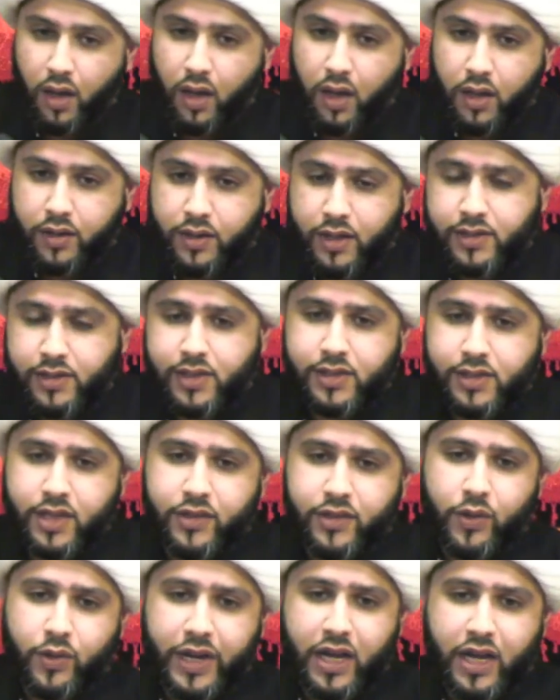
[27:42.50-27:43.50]
This is
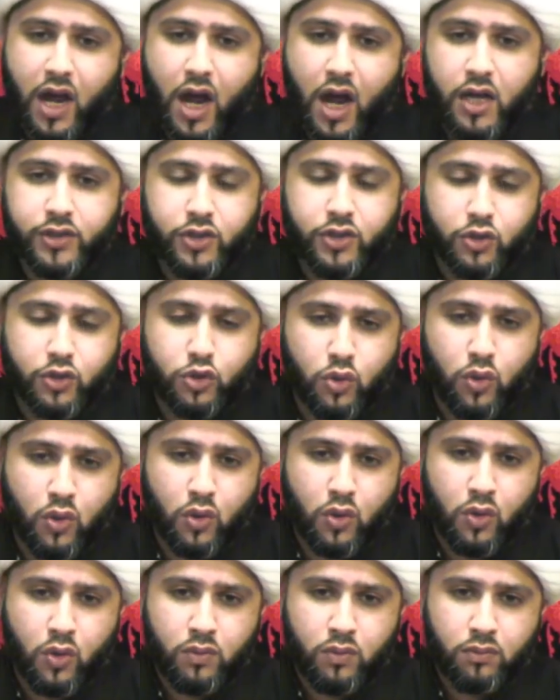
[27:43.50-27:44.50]
in regards
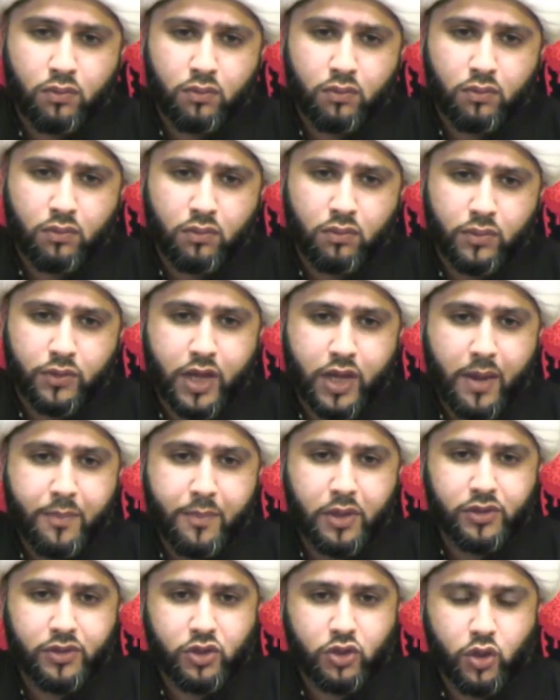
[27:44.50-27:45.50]
to
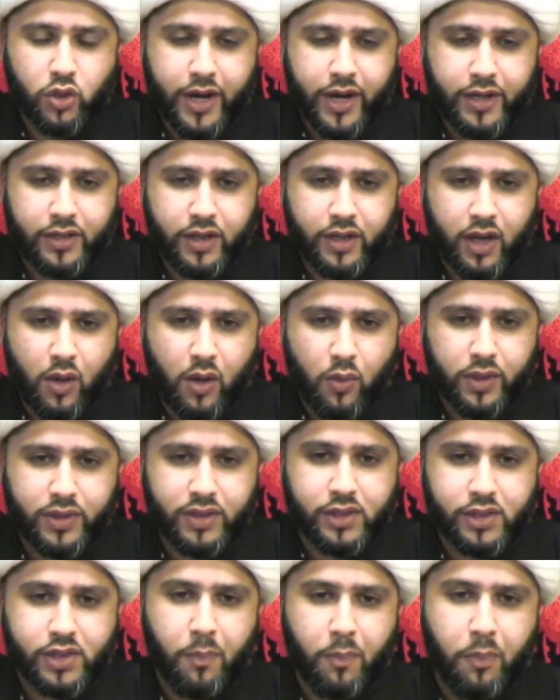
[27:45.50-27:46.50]
demonstrating our
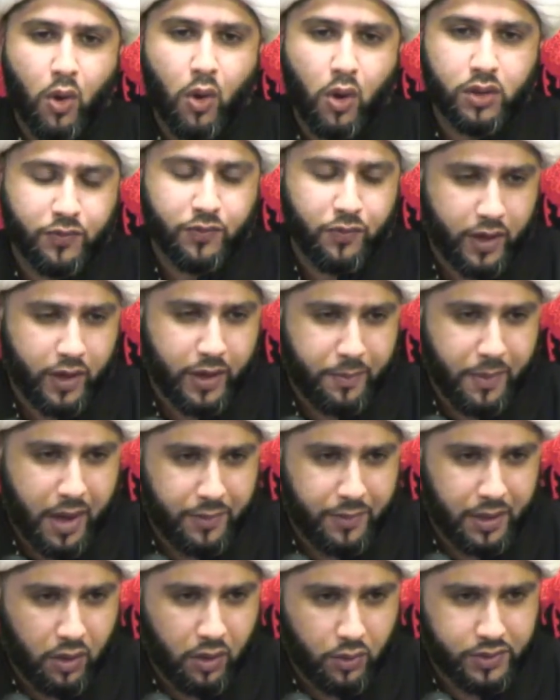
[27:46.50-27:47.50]
support for
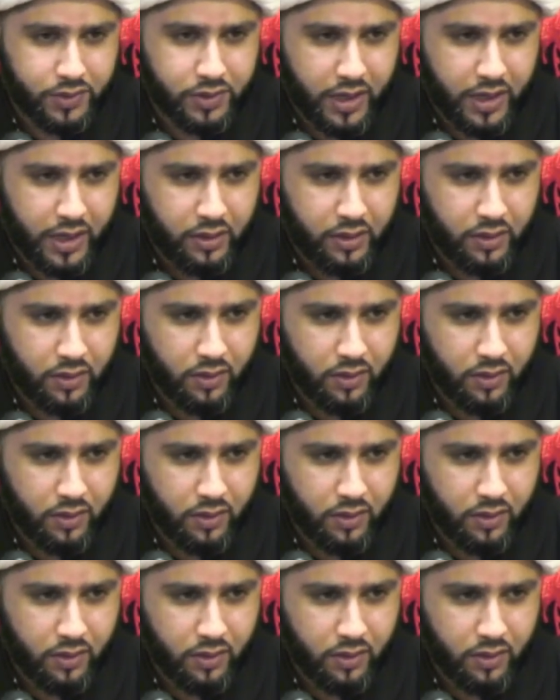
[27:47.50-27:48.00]
Imam al-Hussein.